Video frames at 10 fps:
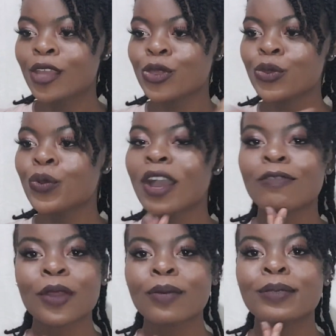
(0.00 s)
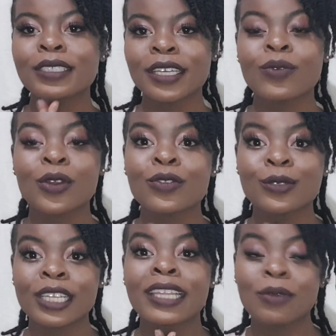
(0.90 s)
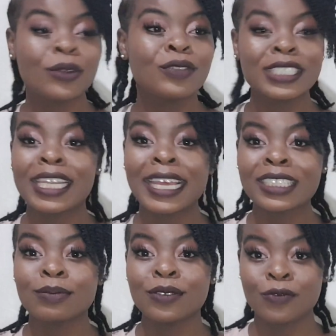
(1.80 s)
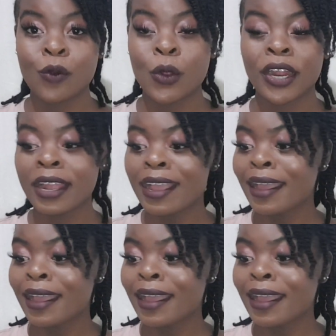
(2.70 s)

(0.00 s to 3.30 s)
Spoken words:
You have probably said one of these lines before.